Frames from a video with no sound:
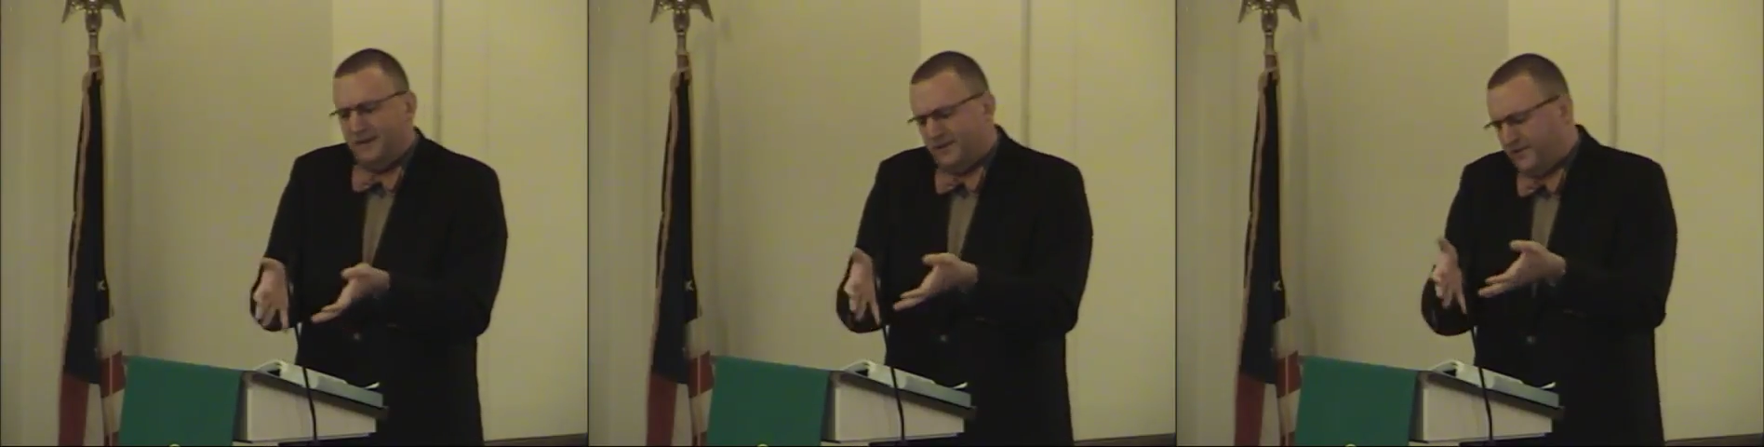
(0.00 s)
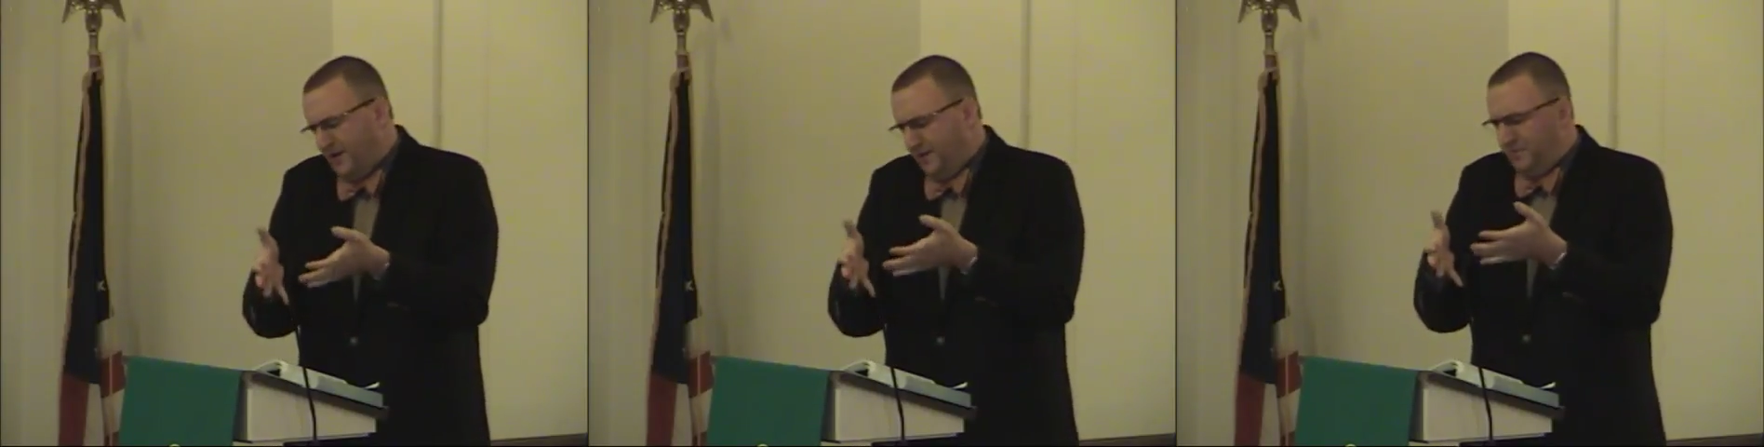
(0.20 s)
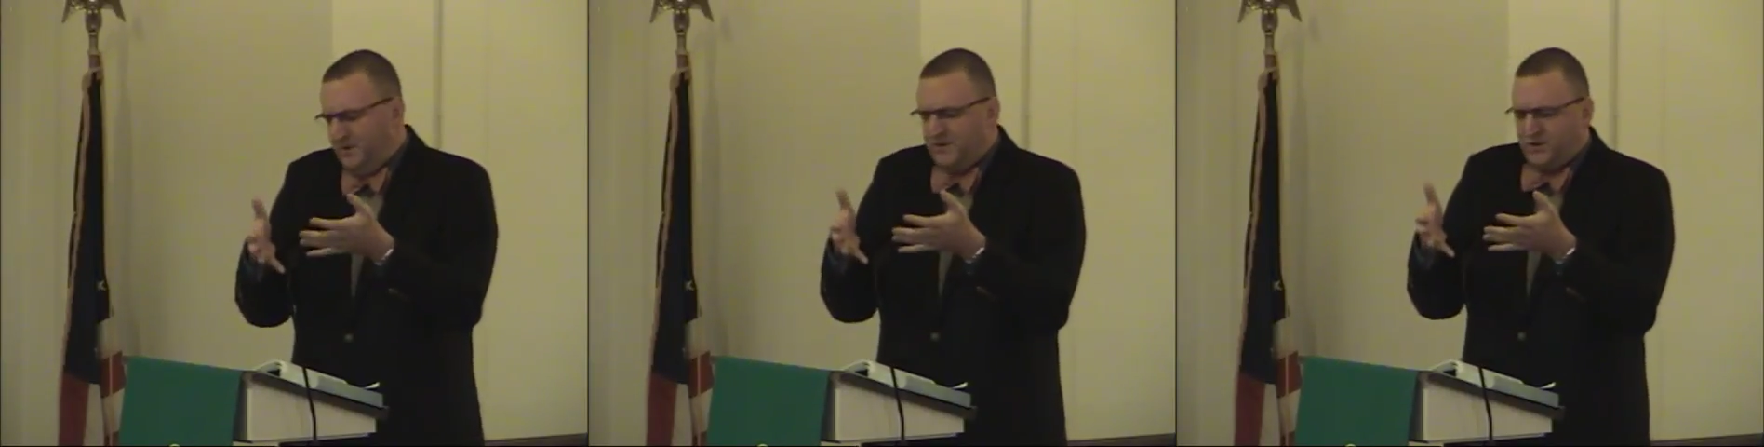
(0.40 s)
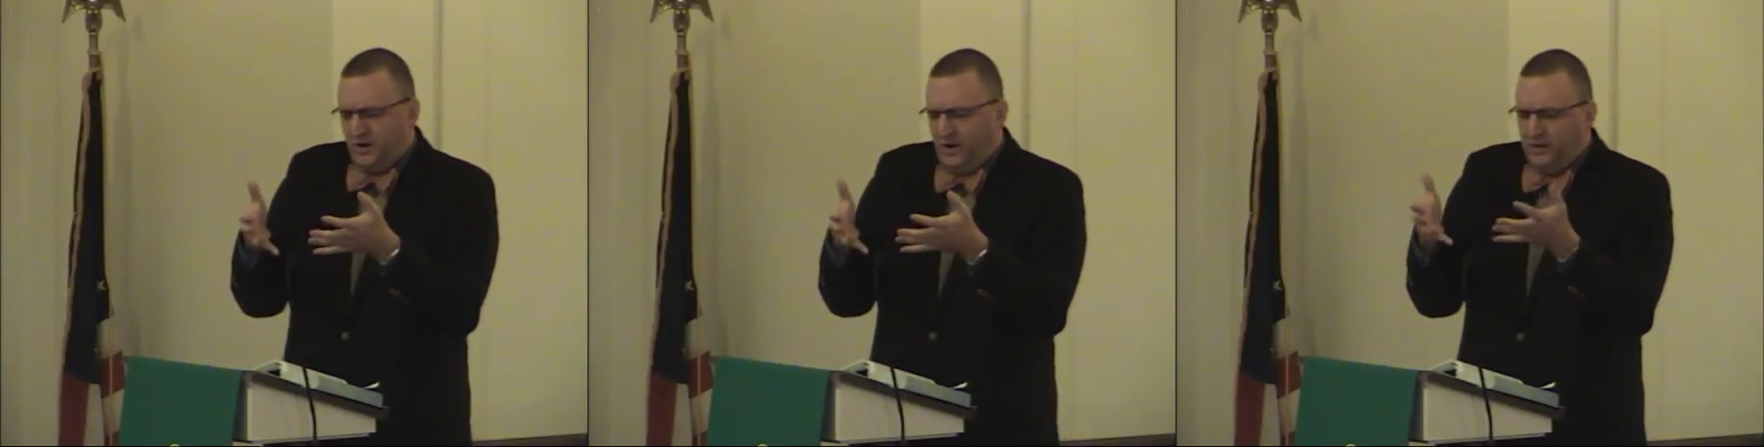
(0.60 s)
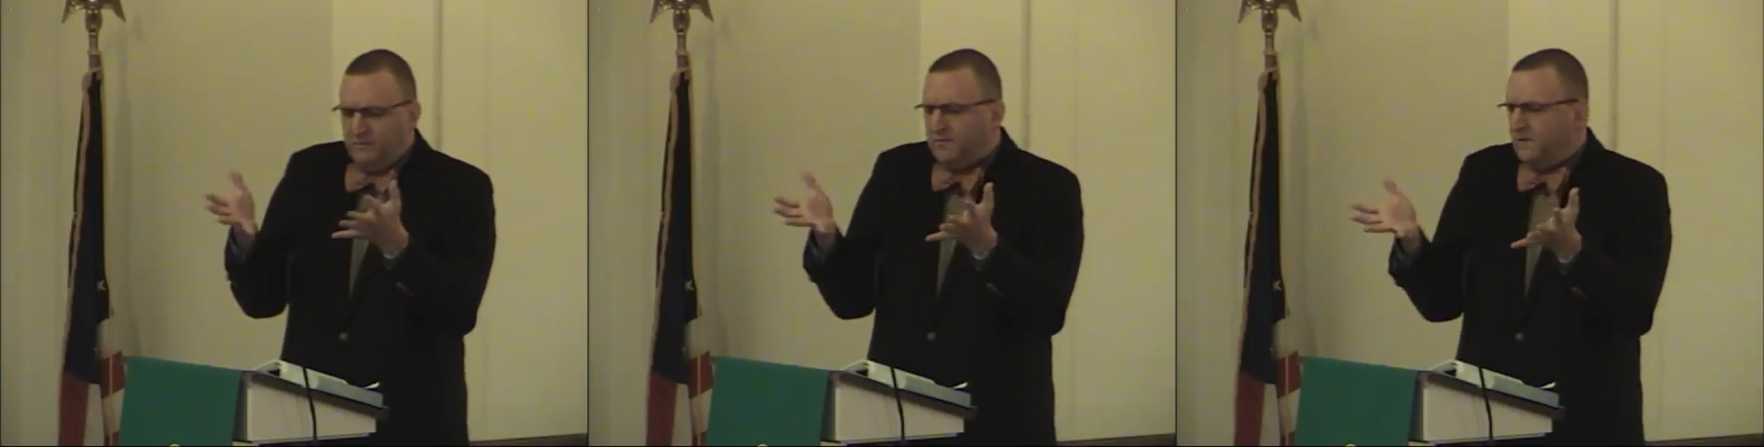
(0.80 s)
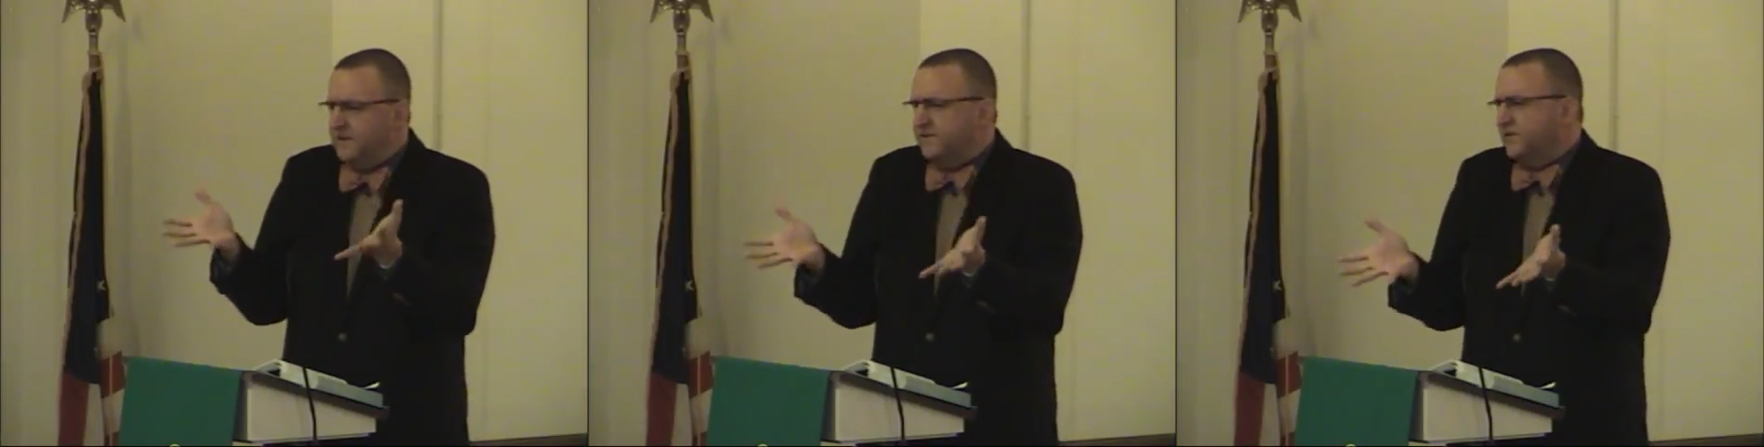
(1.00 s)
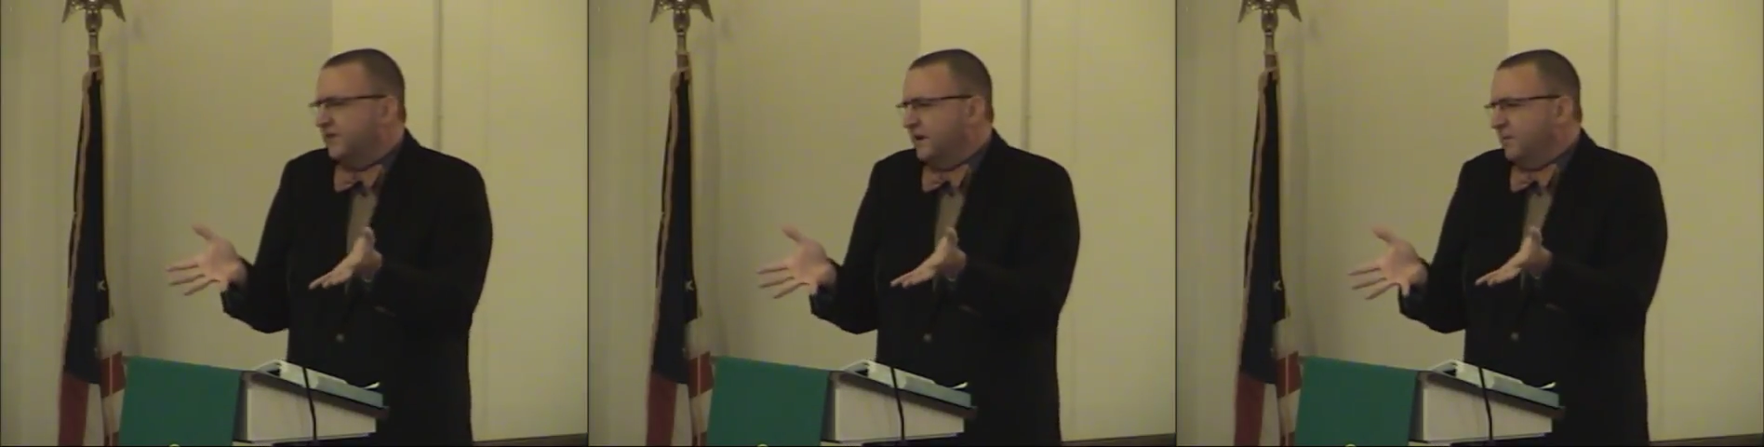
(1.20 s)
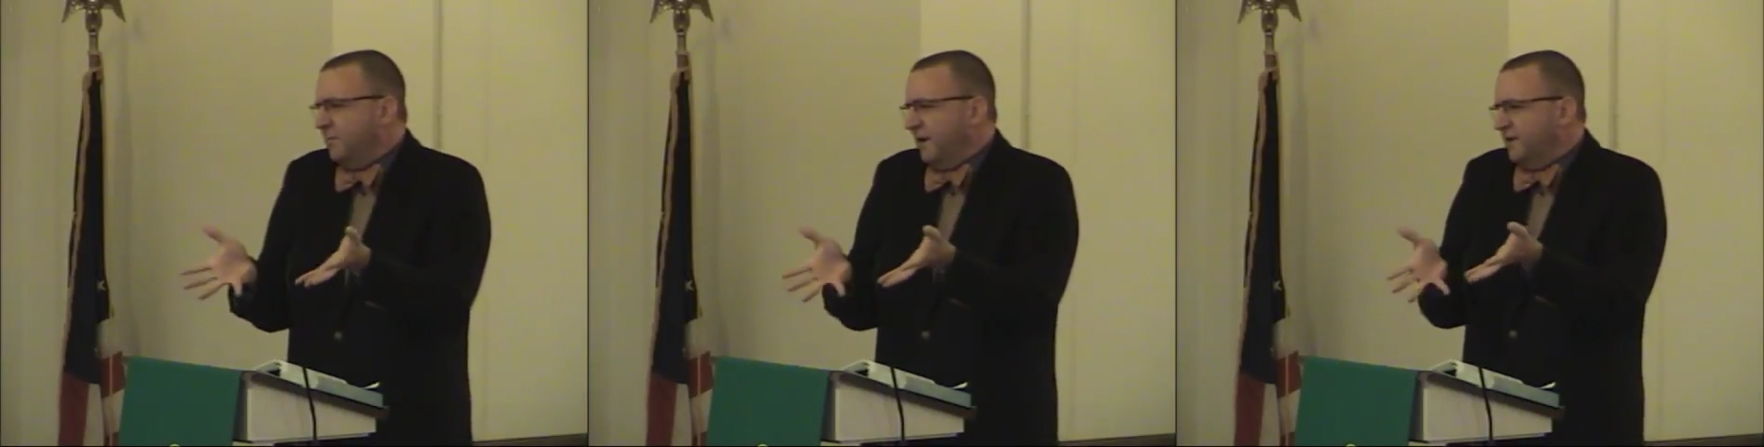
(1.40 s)
us not be
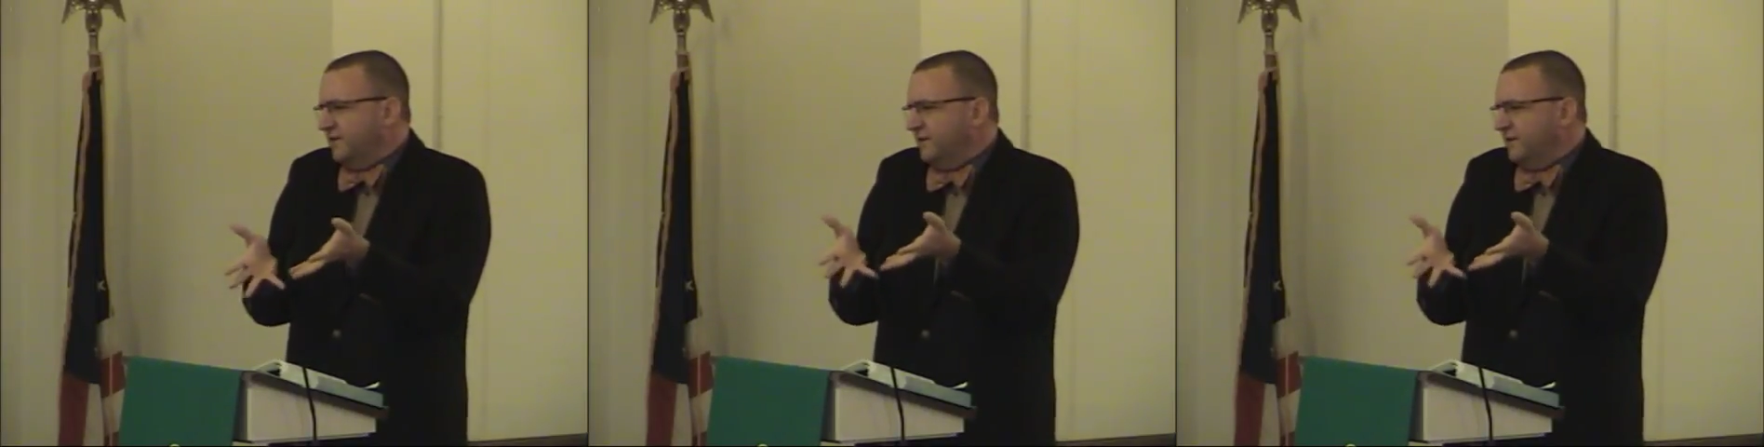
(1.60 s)
triumphalistic about